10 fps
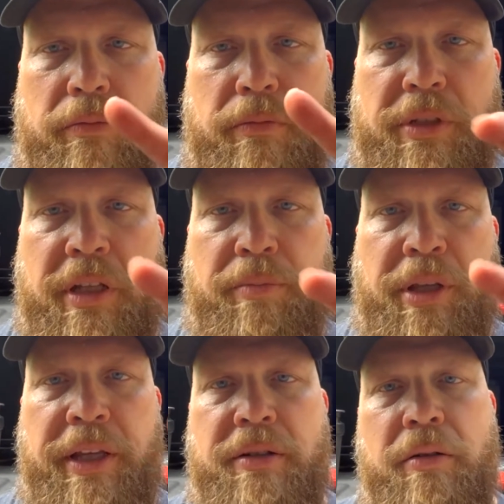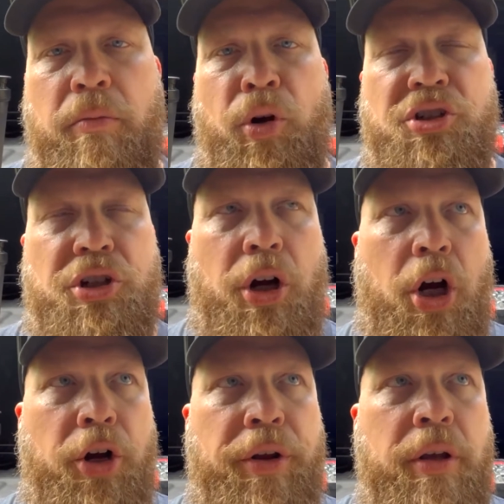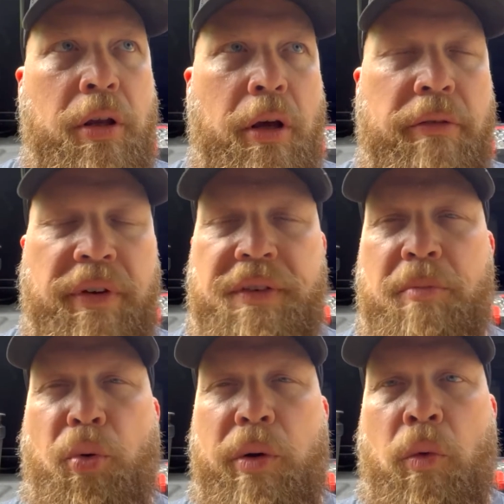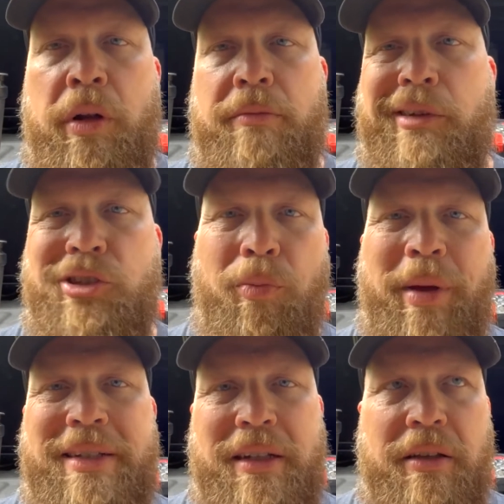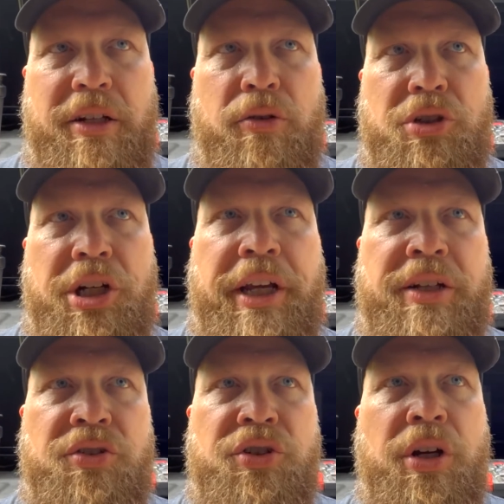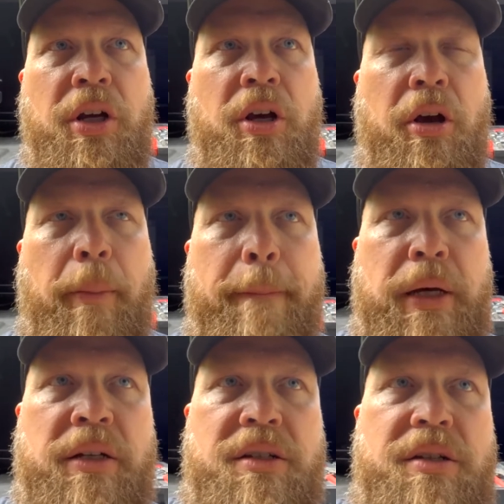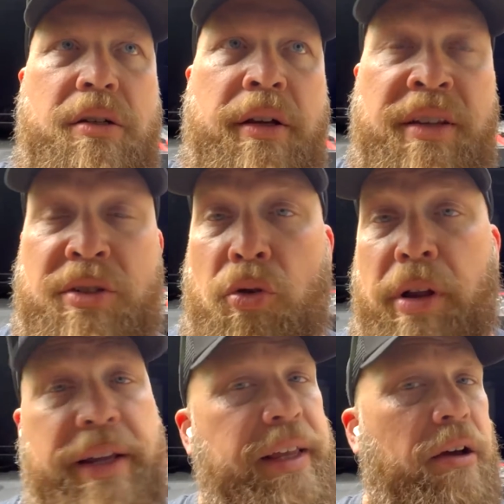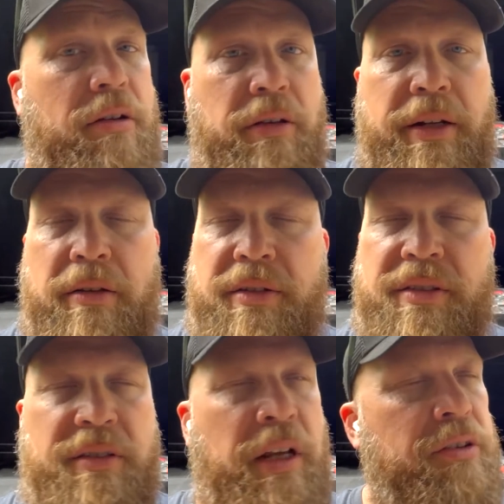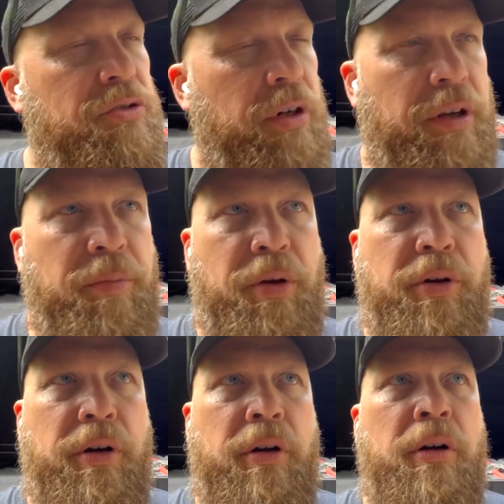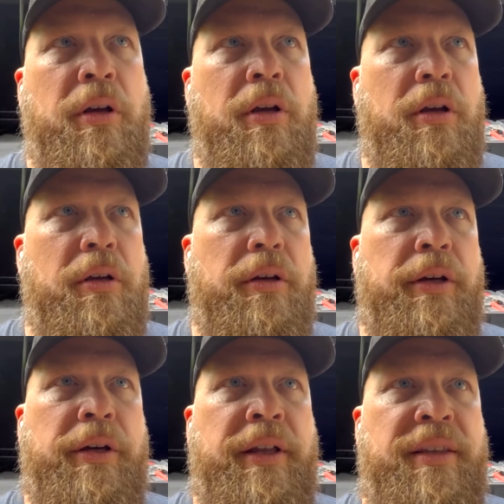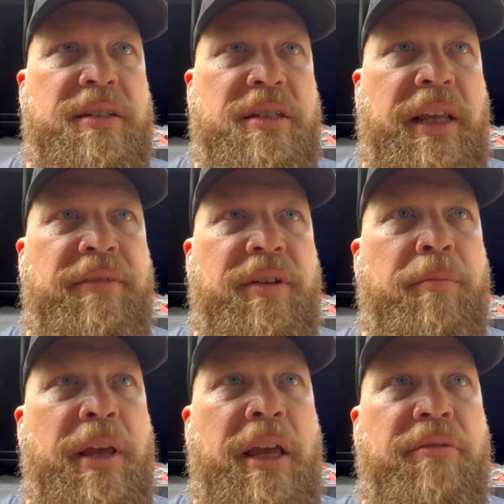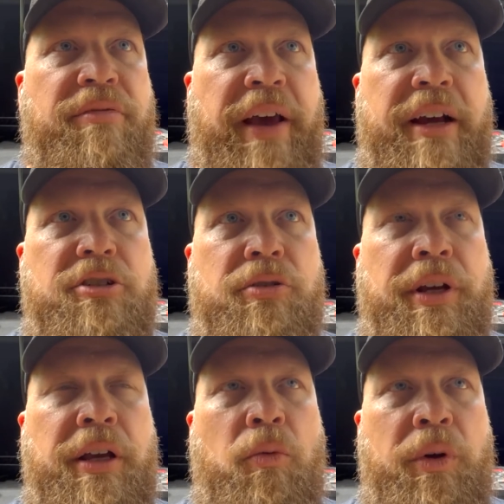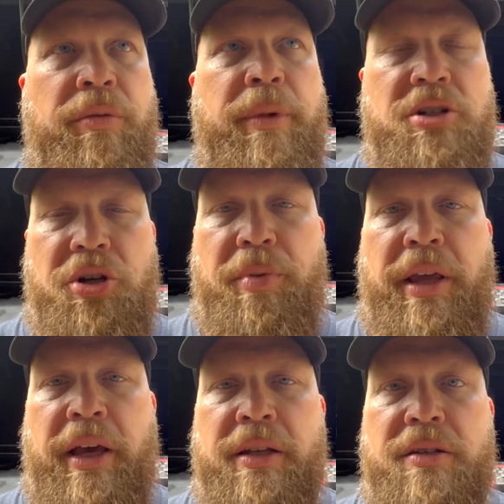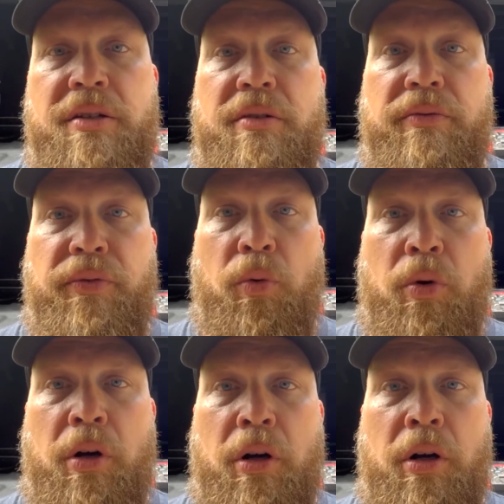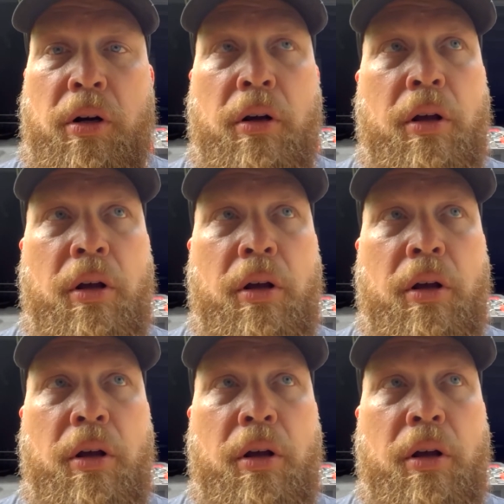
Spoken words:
skid plate, brush guard, 15.1. So basically no change, and these are all hand calculated. This is not the truck computer. And this is even me factoring with my GPS for